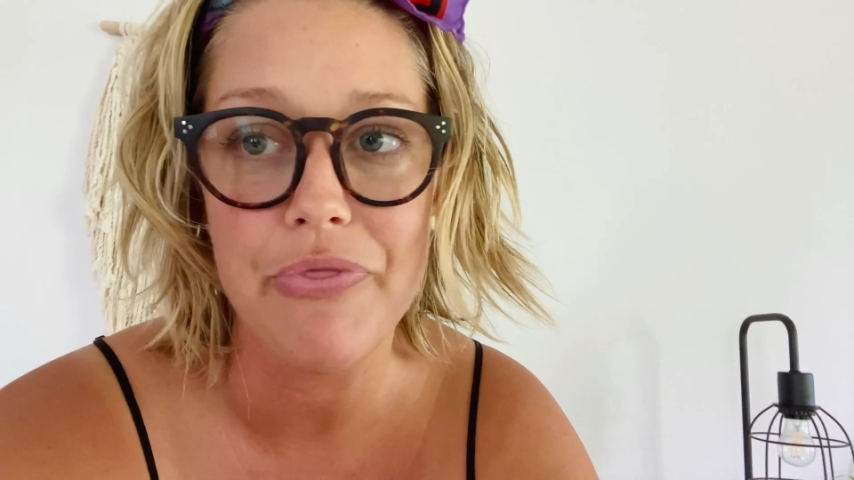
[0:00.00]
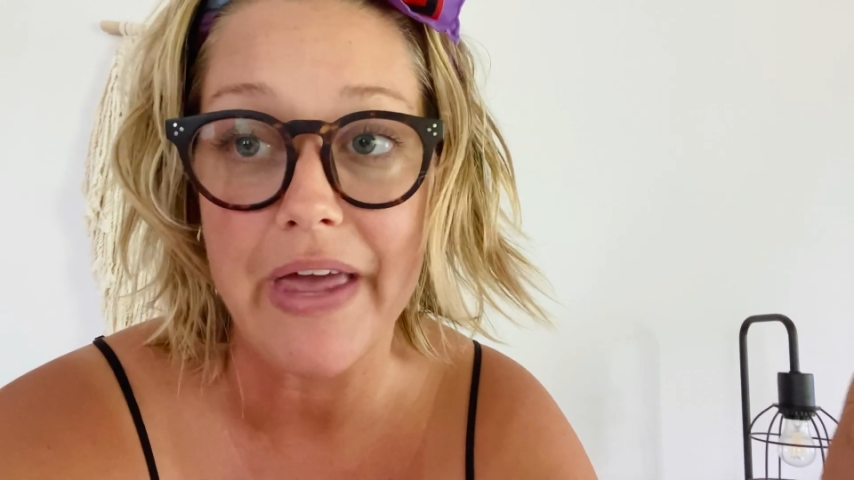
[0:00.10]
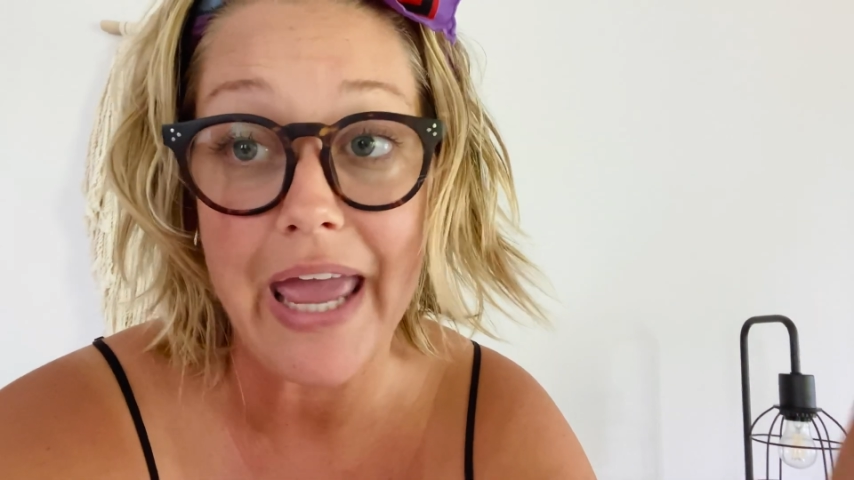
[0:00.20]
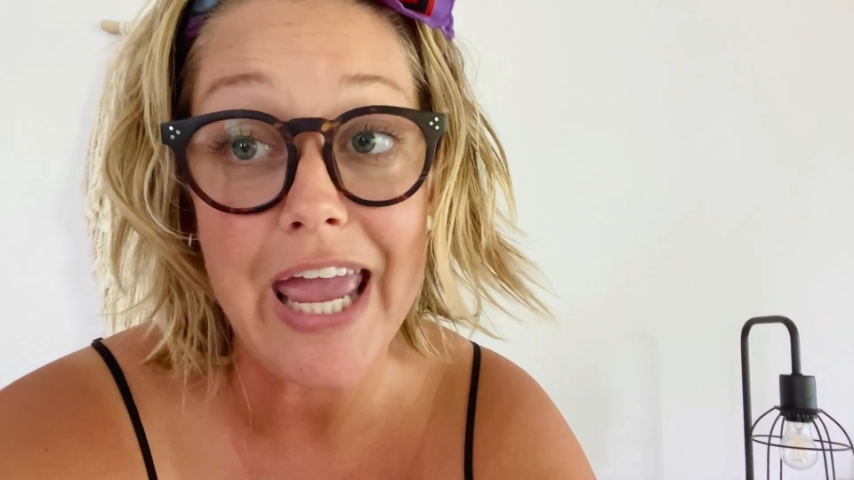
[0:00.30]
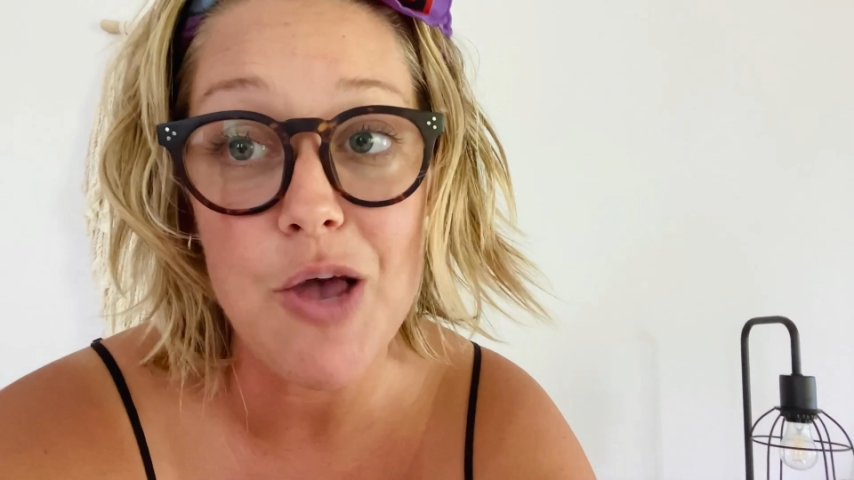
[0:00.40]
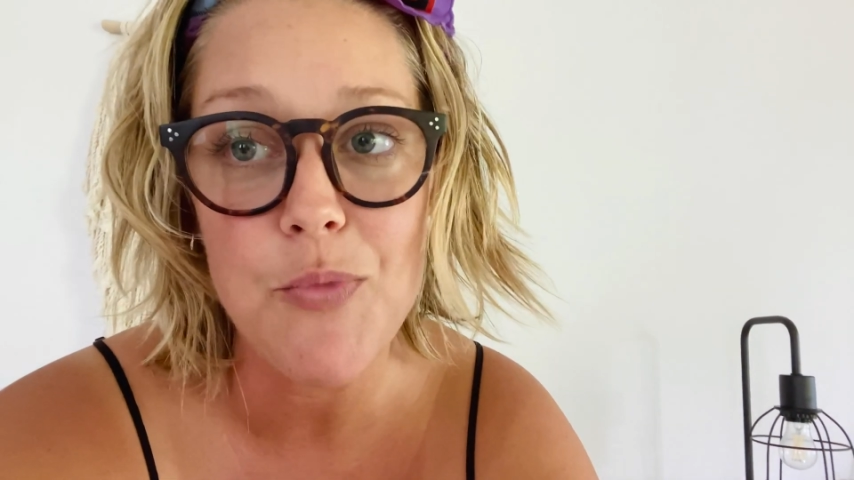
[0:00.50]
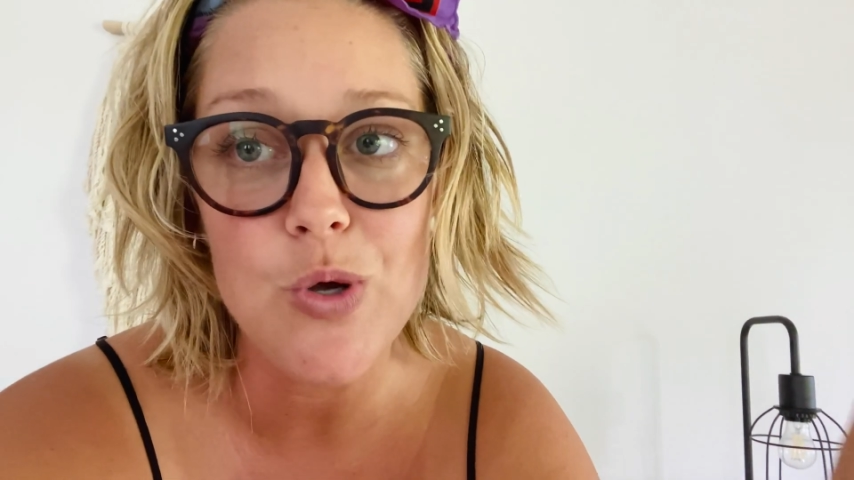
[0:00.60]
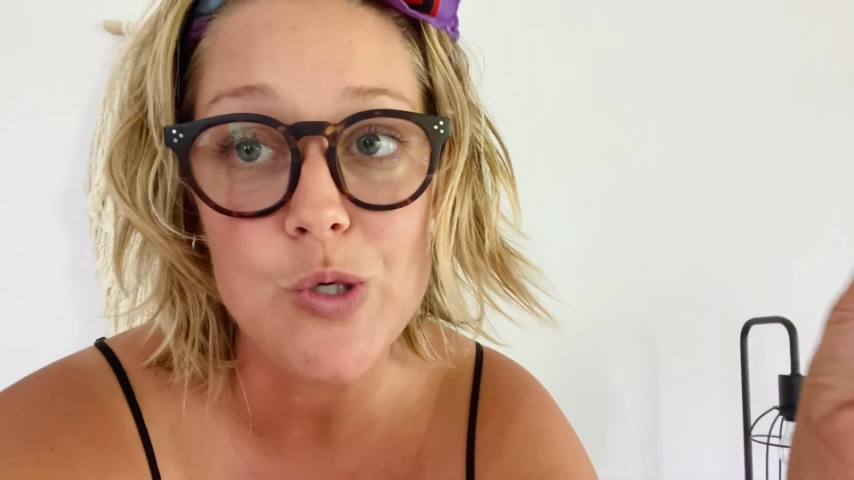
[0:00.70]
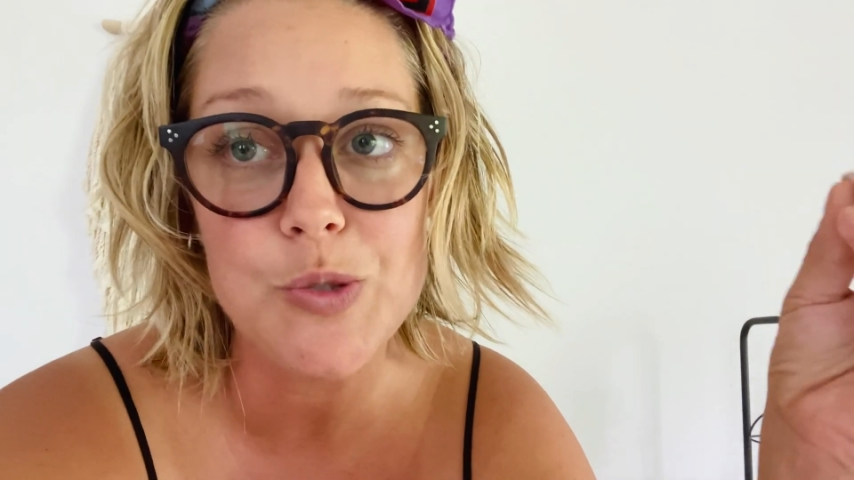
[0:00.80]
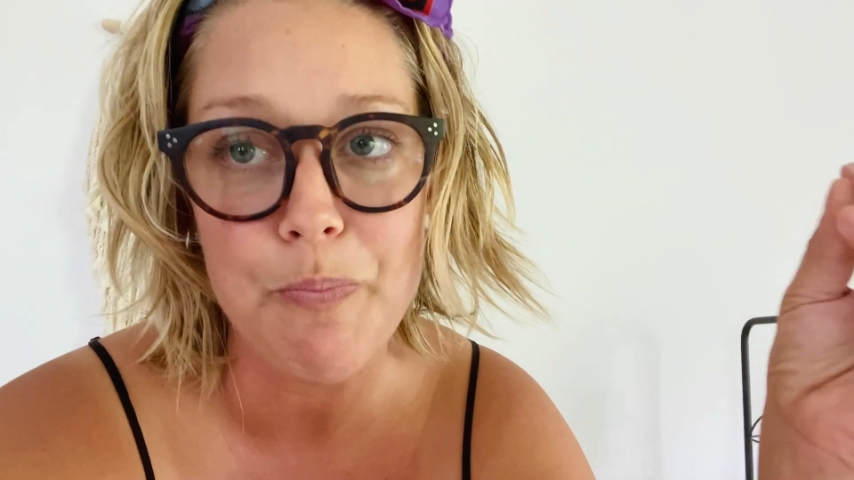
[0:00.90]
the
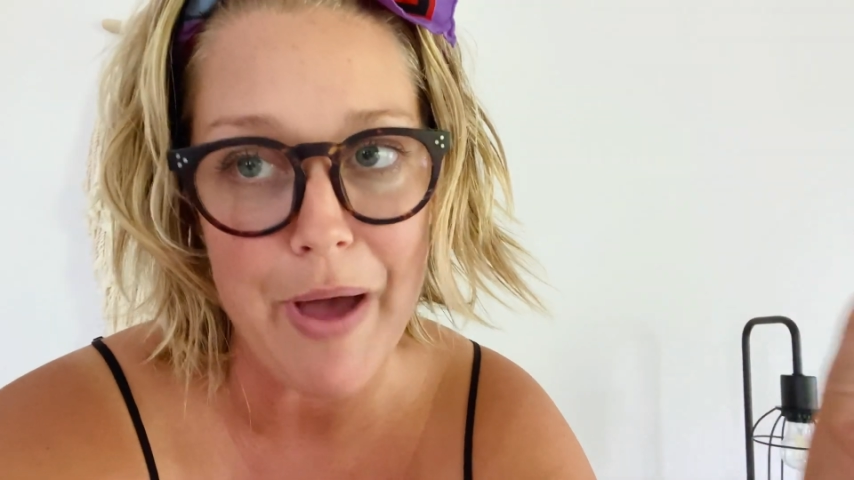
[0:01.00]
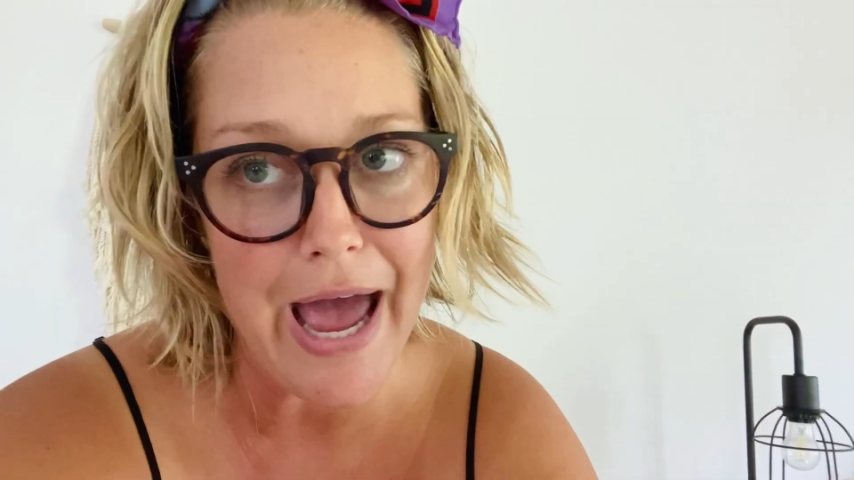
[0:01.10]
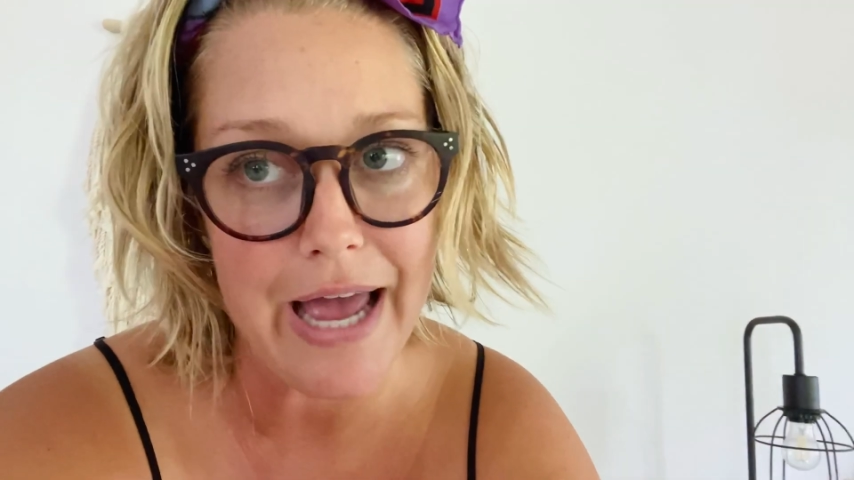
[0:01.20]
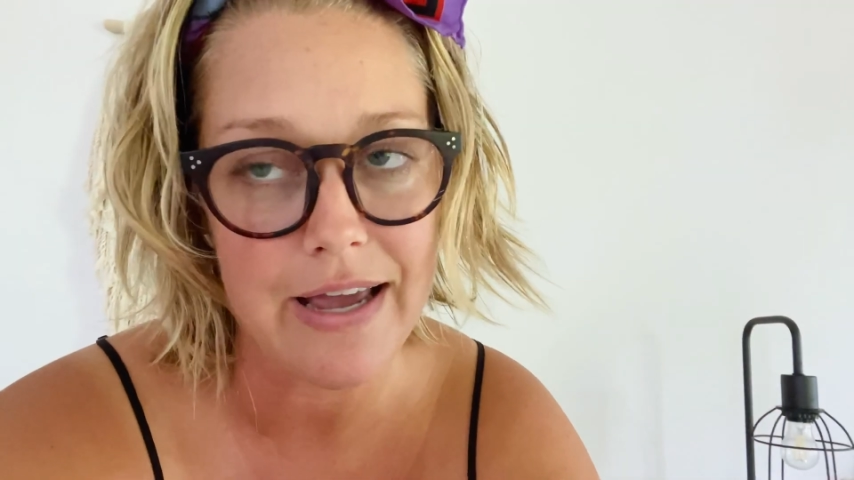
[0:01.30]
camel's back.